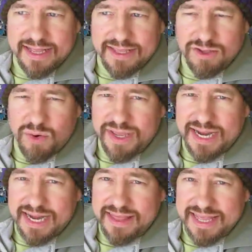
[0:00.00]
you don't get
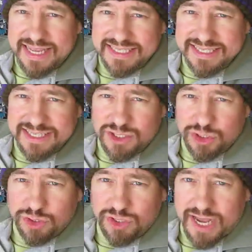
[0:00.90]
any of the
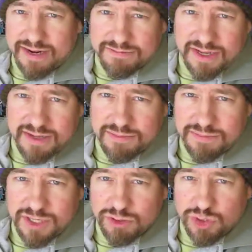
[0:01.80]
interstitial kind of
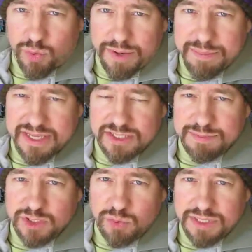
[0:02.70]
story bits
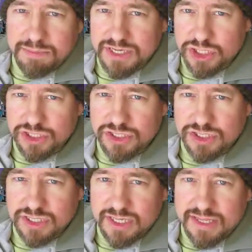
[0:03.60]
between
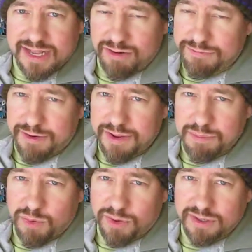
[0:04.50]
missions that are very
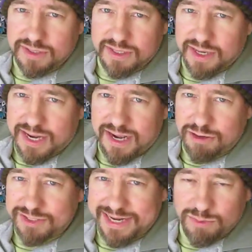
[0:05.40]
important to kind of
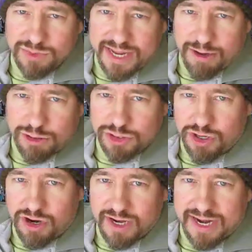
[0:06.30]
understand who the characters
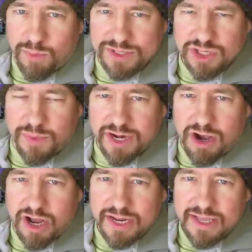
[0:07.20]
are and kind of what's going
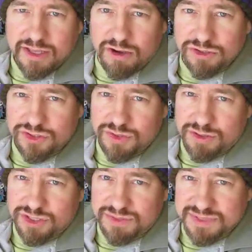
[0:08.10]
on. Also, there
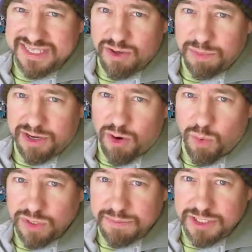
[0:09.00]
are some single player
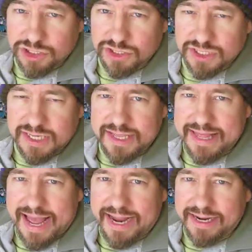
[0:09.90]
only missions
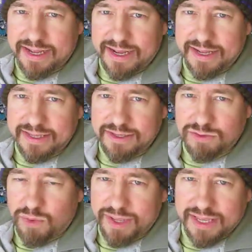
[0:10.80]
that you
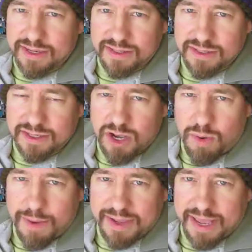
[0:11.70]
don't get in the
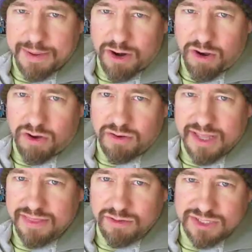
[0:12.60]
co-op game at all,
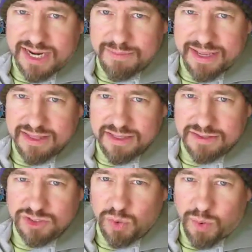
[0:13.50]
and those kind of make
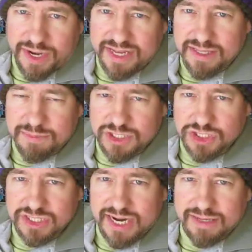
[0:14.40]
the story and the
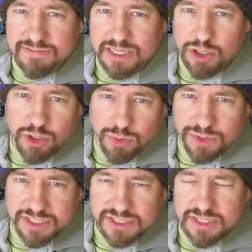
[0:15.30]
missions kind of
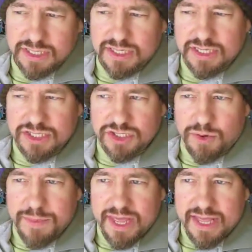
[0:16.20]
incongruous.
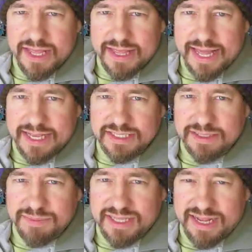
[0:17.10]
So that's
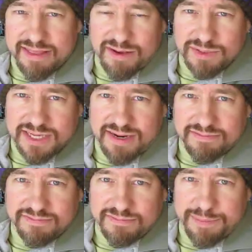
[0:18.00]
something that I thought was kind
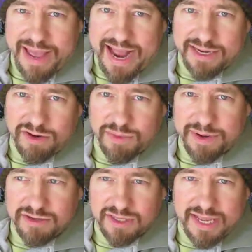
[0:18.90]
of bad,
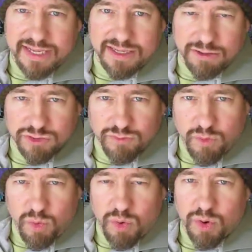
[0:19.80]
compared to like Gears of
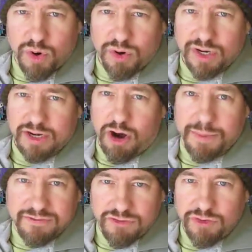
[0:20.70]
War and
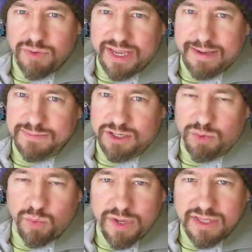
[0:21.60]
Army of Two and games that are
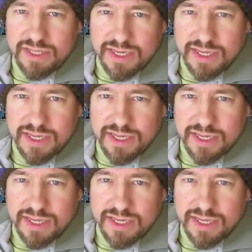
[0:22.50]
really